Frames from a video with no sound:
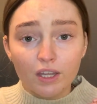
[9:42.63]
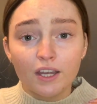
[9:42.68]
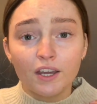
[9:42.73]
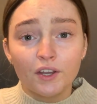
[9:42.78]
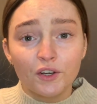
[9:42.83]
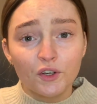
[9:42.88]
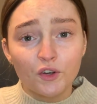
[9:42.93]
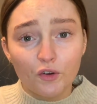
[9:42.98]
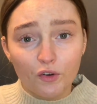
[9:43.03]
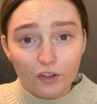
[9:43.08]

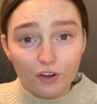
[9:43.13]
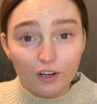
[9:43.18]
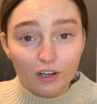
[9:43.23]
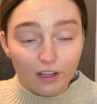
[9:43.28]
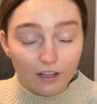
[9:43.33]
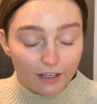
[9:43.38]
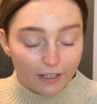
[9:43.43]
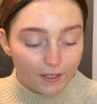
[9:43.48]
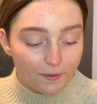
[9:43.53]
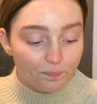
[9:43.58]
not gonna
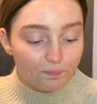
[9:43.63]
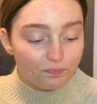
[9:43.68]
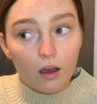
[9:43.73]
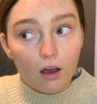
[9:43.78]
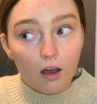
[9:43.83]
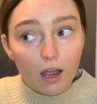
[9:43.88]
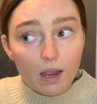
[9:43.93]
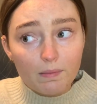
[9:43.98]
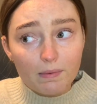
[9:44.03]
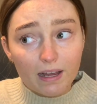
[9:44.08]
lie,
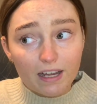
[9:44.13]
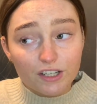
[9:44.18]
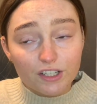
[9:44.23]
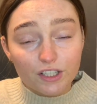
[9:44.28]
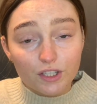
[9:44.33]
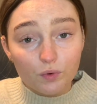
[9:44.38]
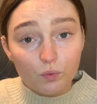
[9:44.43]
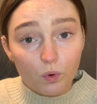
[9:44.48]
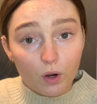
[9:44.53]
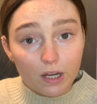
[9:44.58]
I'm actually the
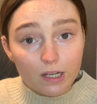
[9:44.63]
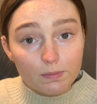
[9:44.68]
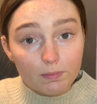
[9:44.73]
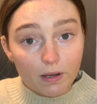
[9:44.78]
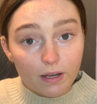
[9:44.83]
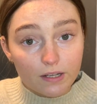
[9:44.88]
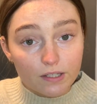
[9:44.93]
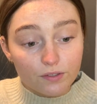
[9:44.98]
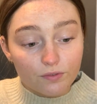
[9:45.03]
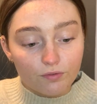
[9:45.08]
worst
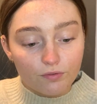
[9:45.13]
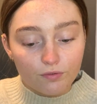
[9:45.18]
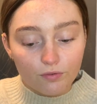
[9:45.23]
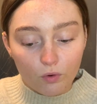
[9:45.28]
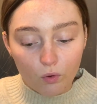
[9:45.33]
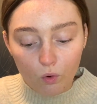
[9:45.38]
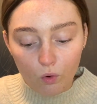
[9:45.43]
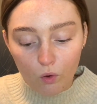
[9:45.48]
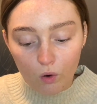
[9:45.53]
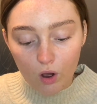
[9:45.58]
person
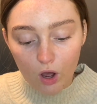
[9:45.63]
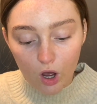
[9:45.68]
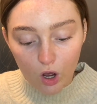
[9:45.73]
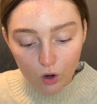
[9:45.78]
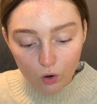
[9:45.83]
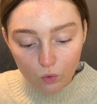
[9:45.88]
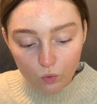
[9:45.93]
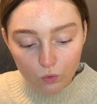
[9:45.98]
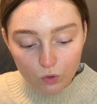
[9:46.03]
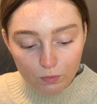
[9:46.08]
for
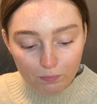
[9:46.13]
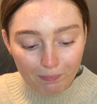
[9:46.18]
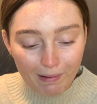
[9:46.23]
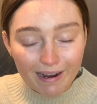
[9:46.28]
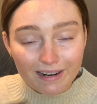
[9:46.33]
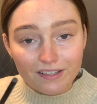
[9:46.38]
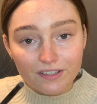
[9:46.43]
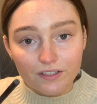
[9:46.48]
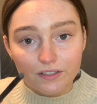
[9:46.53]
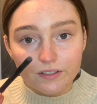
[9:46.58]
old
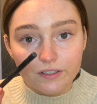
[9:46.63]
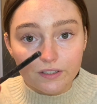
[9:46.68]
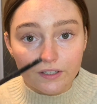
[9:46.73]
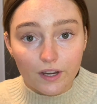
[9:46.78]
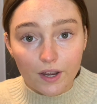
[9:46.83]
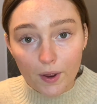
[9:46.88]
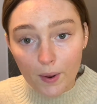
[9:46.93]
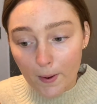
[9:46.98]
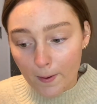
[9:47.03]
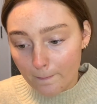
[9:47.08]
battered
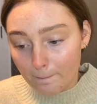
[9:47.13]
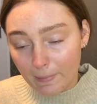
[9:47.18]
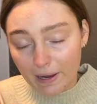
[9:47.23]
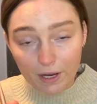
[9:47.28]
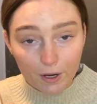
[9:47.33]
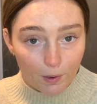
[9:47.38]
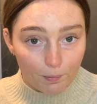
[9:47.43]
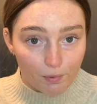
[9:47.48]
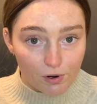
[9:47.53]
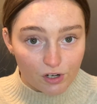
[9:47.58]

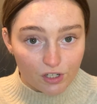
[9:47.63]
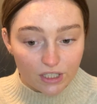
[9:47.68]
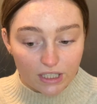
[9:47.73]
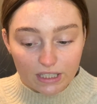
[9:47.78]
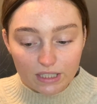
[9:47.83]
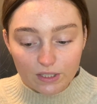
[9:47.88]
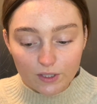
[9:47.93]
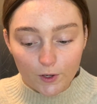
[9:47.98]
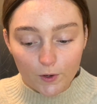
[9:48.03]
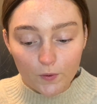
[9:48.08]
makeup brushes.
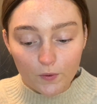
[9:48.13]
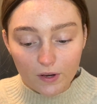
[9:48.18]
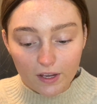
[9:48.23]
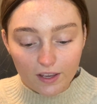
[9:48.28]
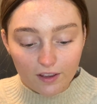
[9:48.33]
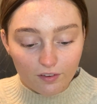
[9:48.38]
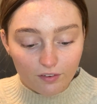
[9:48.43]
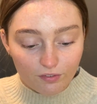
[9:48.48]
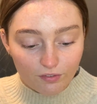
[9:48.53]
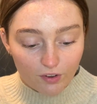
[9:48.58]
So
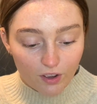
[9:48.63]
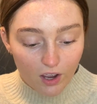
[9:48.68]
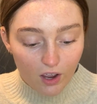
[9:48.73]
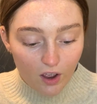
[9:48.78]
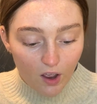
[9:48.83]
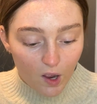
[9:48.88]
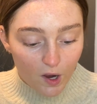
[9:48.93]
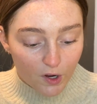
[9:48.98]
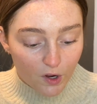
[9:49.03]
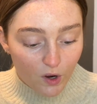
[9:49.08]
if
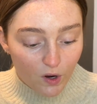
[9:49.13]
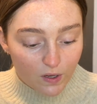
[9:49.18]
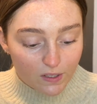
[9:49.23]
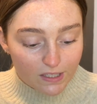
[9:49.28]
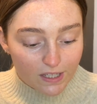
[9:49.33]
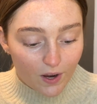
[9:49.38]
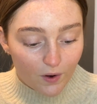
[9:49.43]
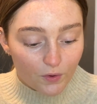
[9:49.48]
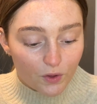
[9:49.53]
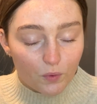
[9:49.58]
I can't
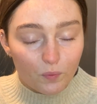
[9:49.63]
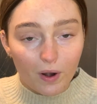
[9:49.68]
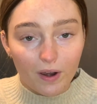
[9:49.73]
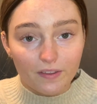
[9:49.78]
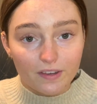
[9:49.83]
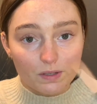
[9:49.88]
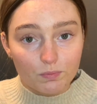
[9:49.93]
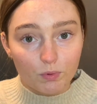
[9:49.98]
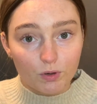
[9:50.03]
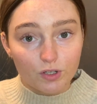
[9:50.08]
tell you where these
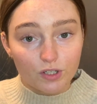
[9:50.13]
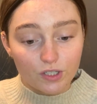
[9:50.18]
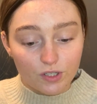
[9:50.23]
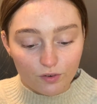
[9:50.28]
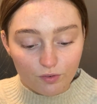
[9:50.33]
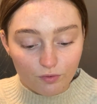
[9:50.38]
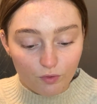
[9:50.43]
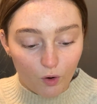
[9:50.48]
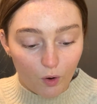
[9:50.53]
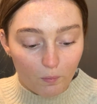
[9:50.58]
brushes are
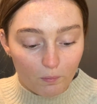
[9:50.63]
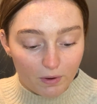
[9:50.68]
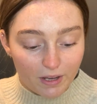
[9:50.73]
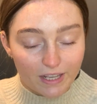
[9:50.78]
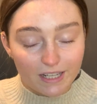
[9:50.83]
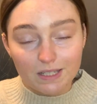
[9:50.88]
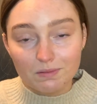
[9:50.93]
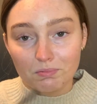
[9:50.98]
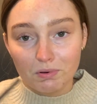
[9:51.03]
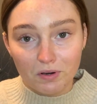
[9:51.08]
from,
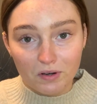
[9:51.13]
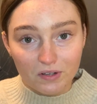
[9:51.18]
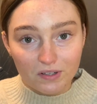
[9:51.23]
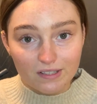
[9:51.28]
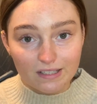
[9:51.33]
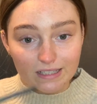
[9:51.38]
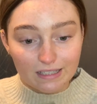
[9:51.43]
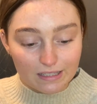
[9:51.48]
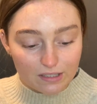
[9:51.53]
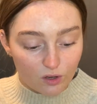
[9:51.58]
it's because
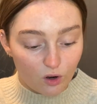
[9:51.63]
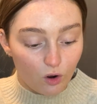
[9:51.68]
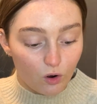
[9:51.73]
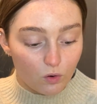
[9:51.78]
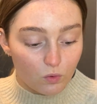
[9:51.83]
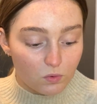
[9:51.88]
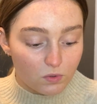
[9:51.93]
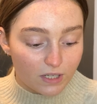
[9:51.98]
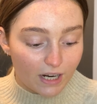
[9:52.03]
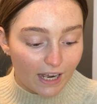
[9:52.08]
it's
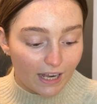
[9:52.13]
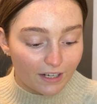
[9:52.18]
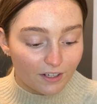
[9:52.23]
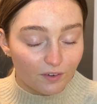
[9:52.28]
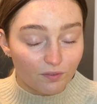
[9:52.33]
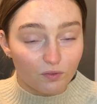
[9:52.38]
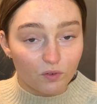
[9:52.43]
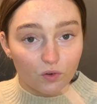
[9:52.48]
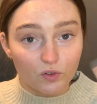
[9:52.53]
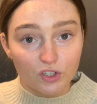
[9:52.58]
old and I've
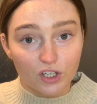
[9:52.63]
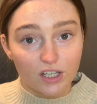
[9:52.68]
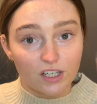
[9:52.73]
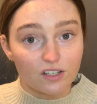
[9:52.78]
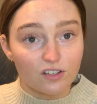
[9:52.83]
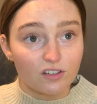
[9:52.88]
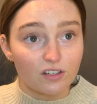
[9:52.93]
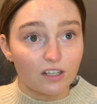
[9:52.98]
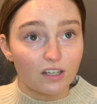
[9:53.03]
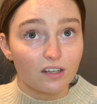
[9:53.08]
not
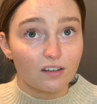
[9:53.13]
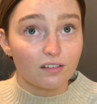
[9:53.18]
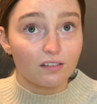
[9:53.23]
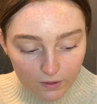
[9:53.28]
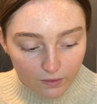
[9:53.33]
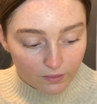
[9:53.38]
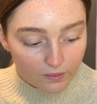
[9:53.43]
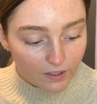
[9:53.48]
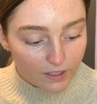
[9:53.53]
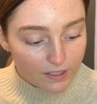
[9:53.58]
changed it.
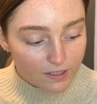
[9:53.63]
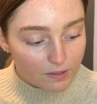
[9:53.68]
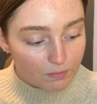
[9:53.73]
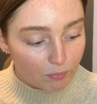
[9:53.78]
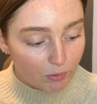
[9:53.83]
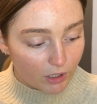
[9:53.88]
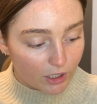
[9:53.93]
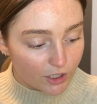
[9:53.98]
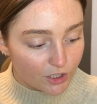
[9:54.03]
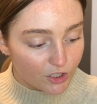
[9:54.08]
This
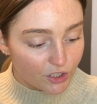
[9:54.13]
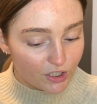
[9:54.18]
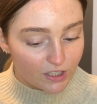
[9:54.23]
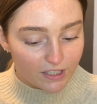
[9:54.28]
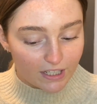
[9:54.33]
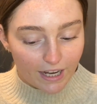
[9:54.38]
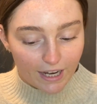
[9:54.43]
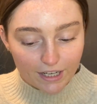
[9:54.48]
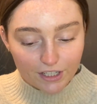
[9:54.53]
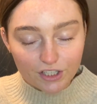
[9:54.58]
brush is
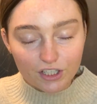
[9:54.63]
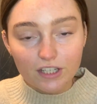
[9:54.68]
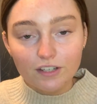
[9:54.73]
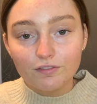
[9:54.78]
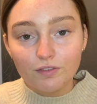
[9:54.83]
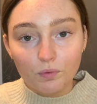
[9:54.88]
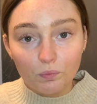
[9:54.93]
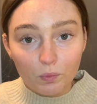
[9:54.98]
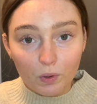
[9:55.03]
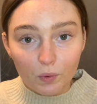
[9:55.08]
actually
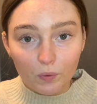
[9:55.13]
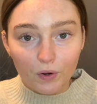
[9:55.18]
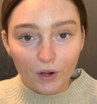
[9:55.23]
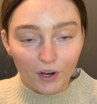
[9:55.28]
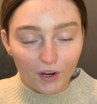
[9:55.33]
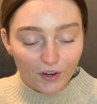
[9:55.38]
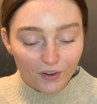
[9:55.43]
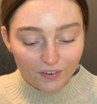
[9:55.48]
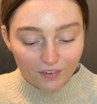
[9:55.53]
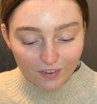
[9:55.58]
from
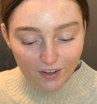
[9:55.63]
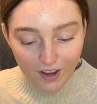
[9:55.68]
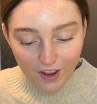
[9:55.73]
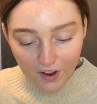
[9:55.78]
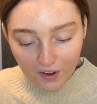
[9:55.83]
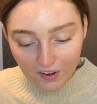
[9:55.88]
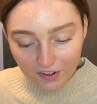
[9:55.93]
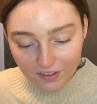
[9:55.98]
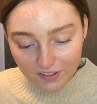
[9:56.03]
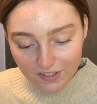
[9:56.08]
Wilko. I
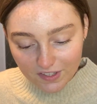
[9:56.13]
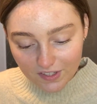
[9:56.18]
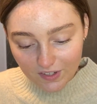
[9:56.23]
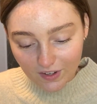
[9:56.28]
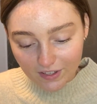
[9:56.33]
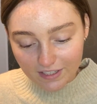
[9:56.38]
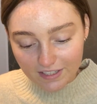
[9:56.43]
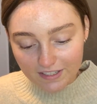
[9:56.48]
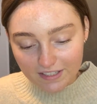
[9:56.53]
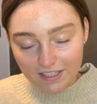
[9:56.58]
can slightly
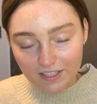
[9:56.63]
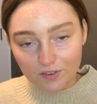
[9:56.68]
see the